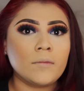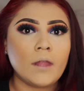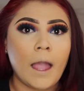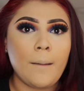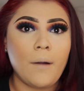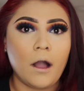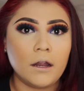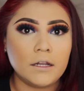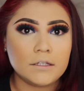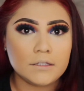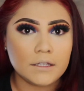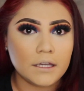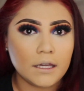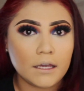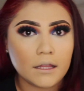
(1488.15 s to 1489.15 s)
I'm
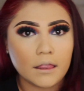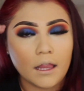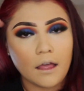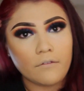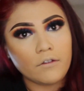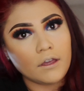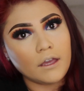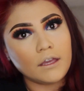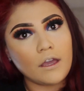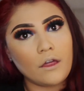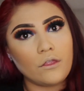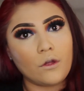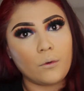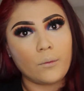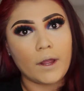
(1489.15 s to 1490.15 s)
honestly loving
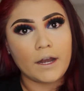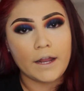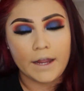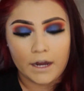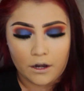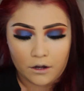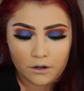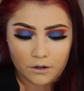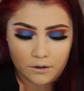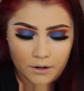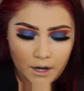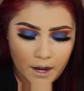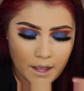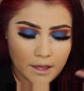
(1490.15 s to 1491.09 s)
the red hair.